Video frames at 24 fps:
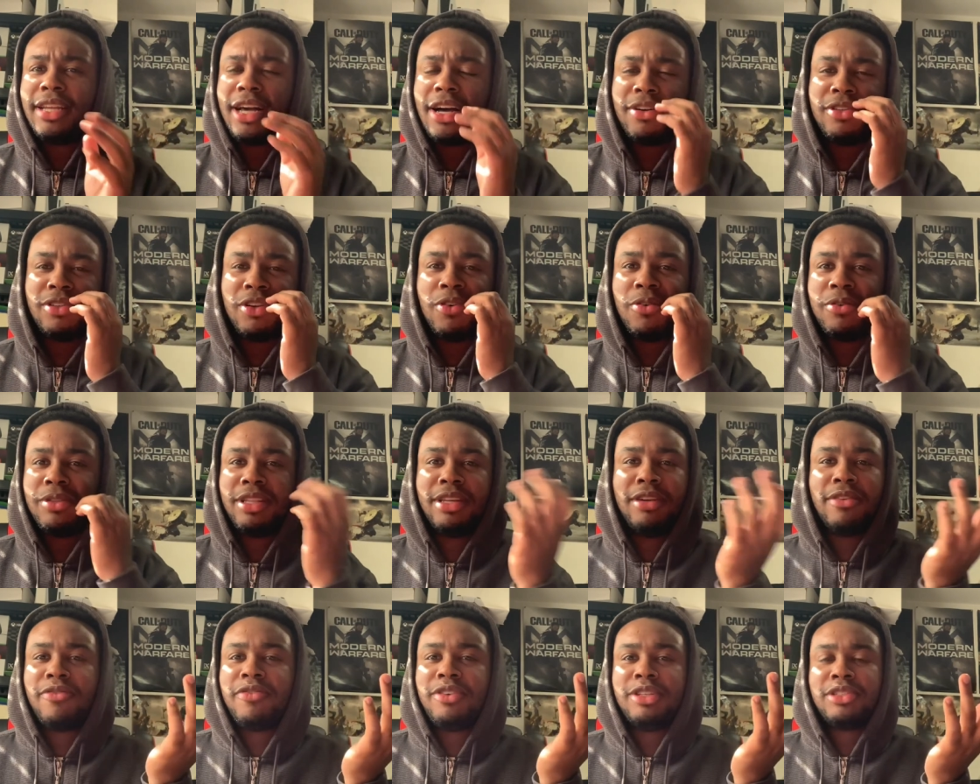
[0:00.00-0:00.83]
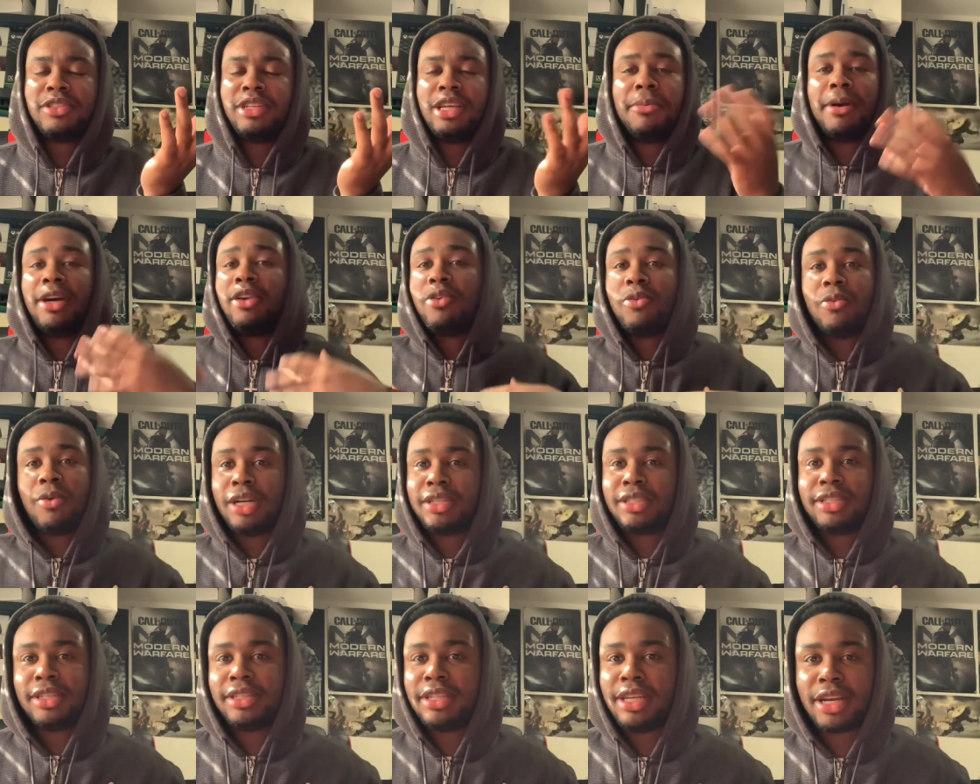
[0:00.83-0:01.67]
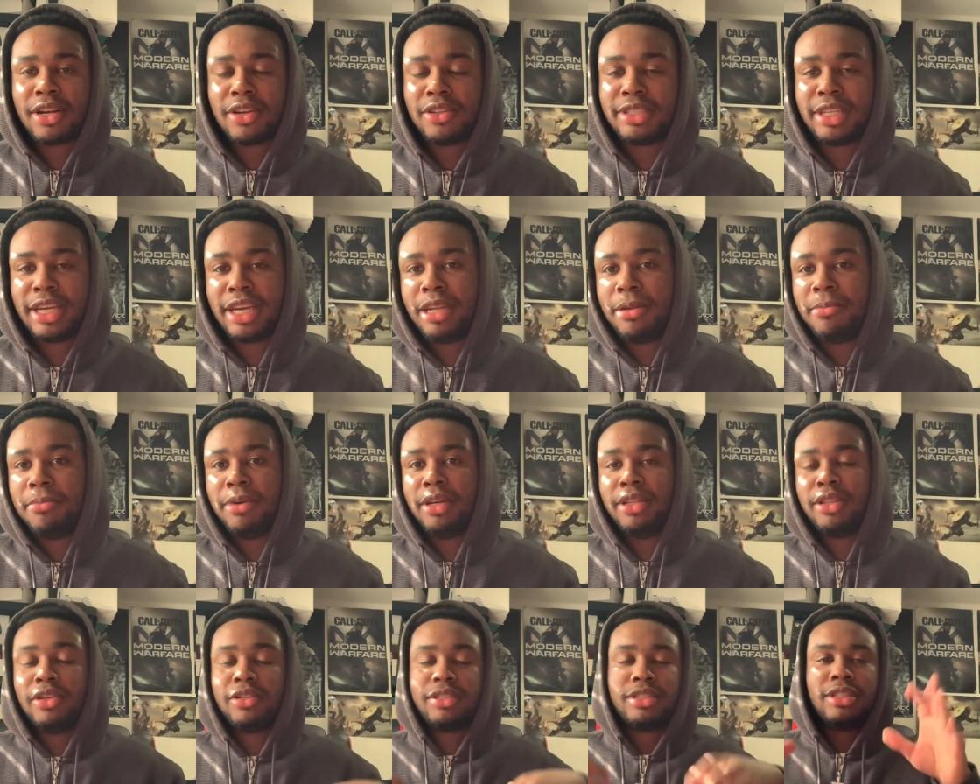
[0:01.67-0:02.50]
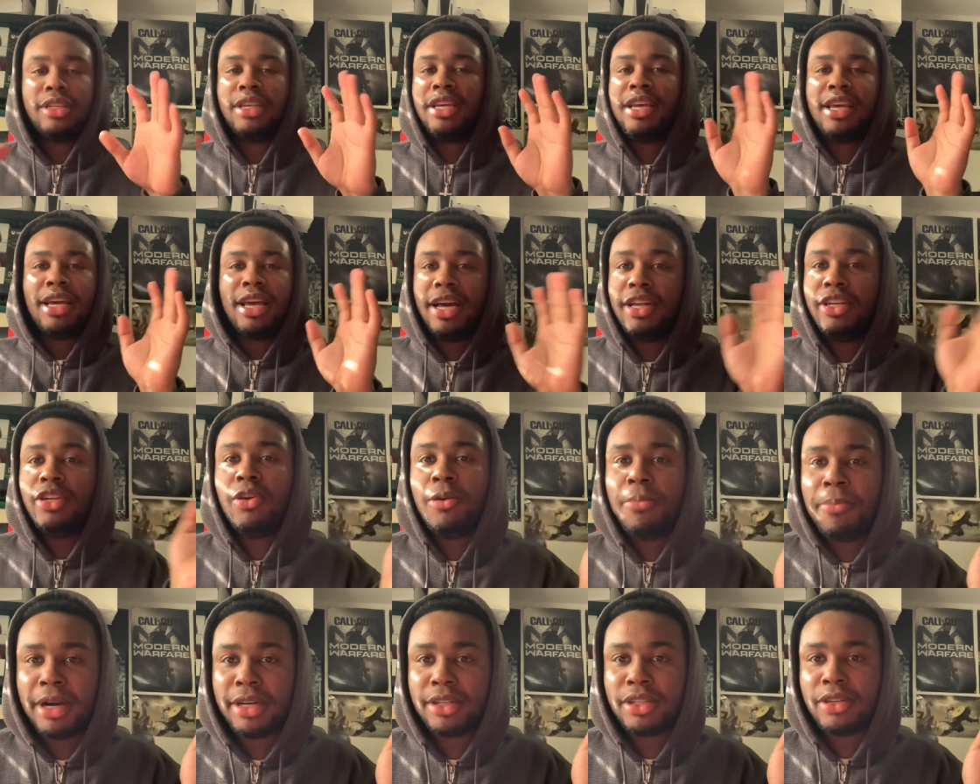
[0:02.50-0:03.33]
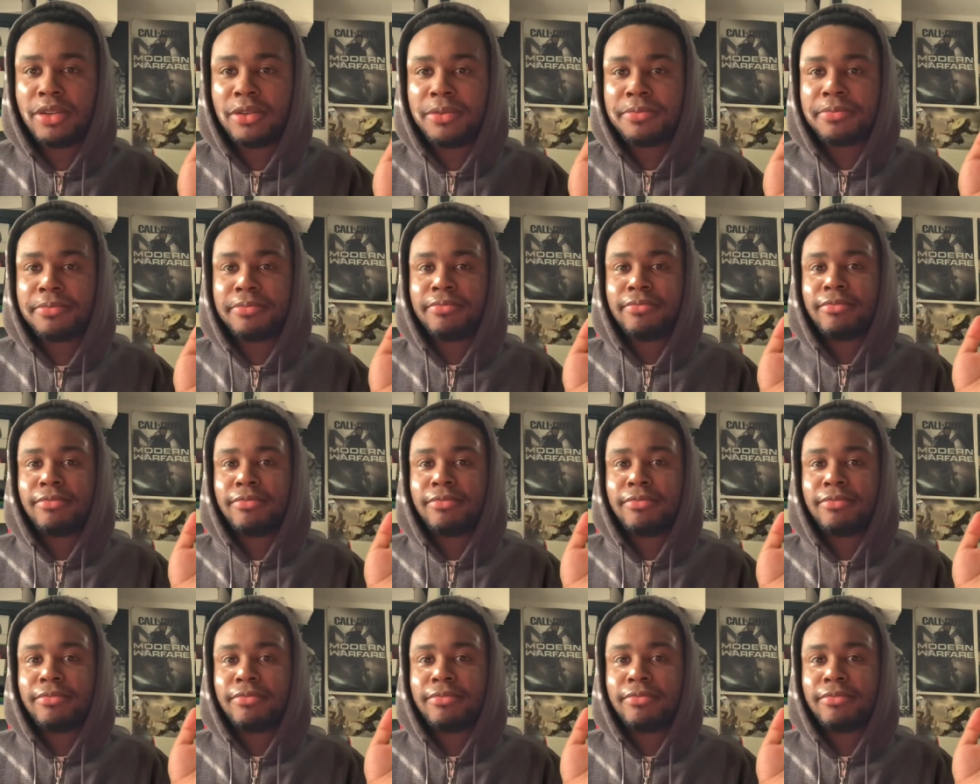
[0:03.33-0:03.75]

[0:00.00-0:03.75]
I don't know the official name. I don't watch the Attack on Titan, but there's a new bundle.